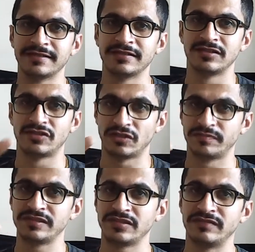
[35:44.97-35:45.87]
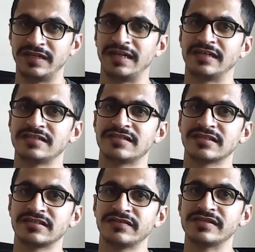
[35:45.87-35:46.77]
The topics of that letter
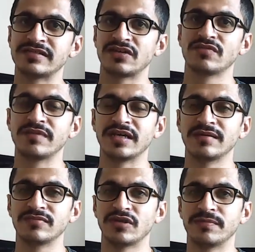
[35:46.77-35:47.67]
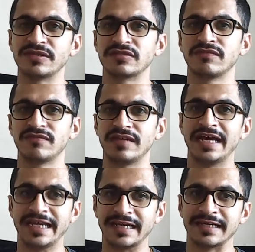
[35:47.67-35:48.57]
structure will start to become topics of
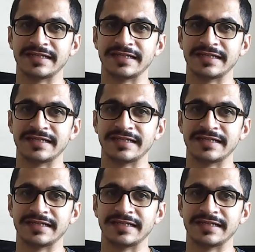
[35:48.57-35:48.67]
lying.